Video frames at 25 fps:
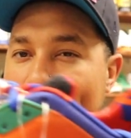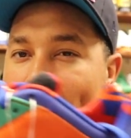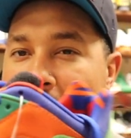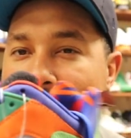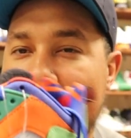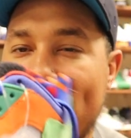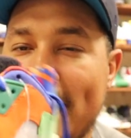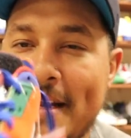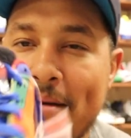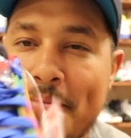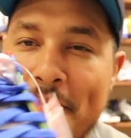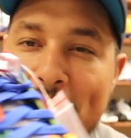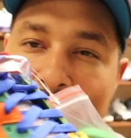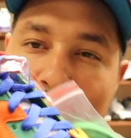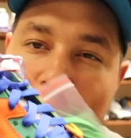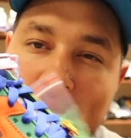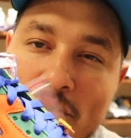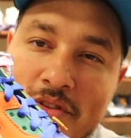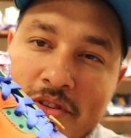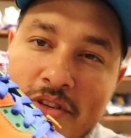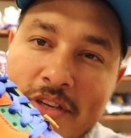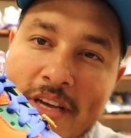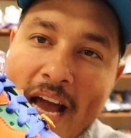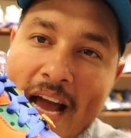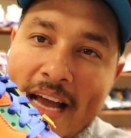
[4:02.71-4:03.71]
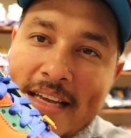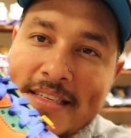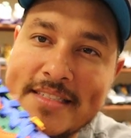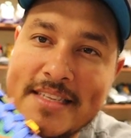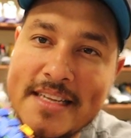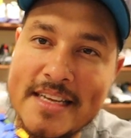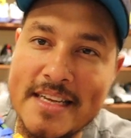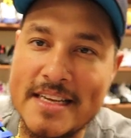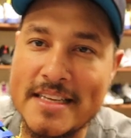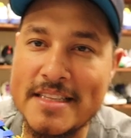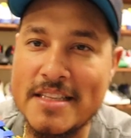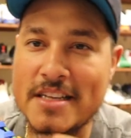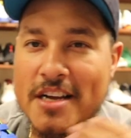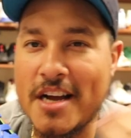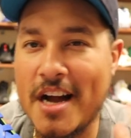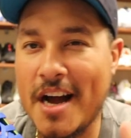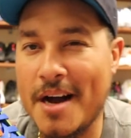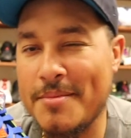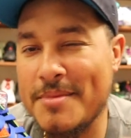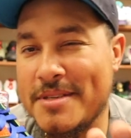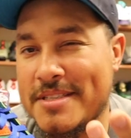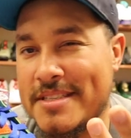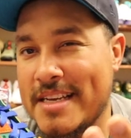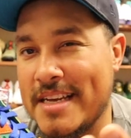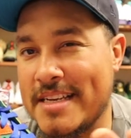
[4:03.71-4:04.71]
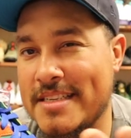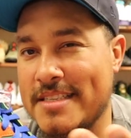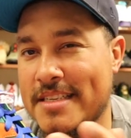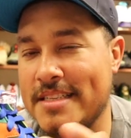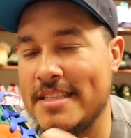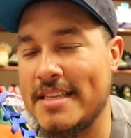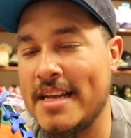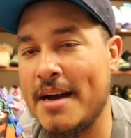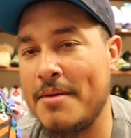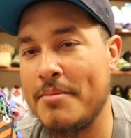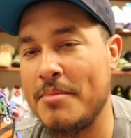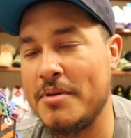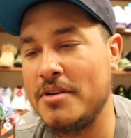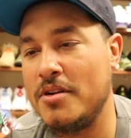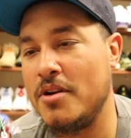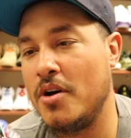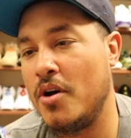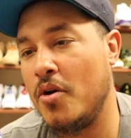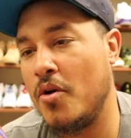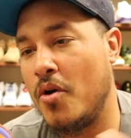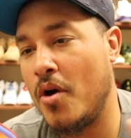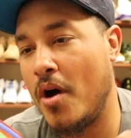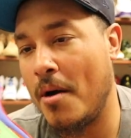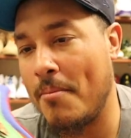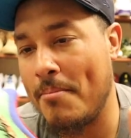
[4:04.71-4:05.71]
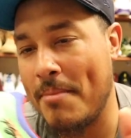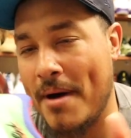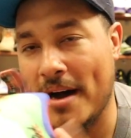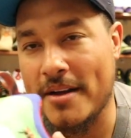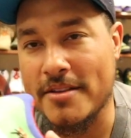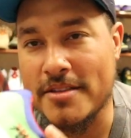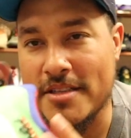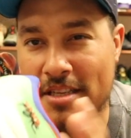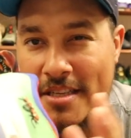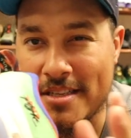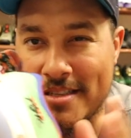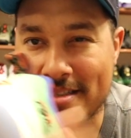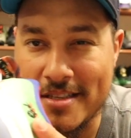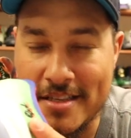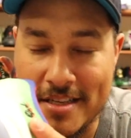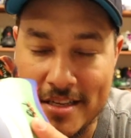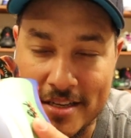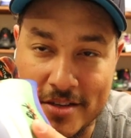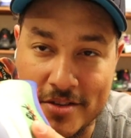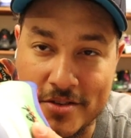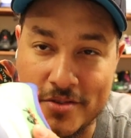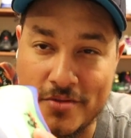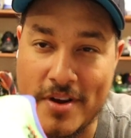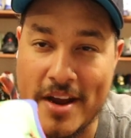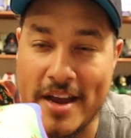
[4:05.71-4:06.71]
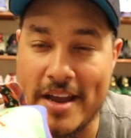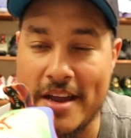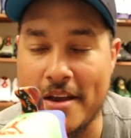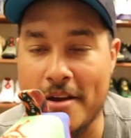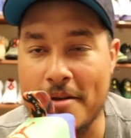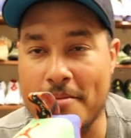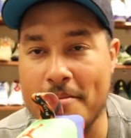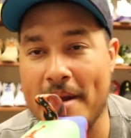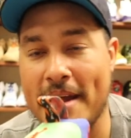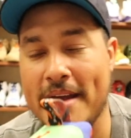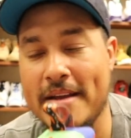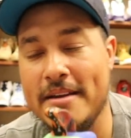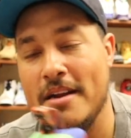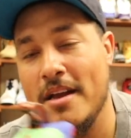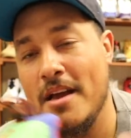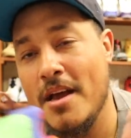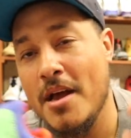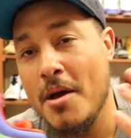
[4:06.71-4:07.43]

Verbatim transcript: man, let me know what you guys think in the comment section down below about these sneakers right here, man.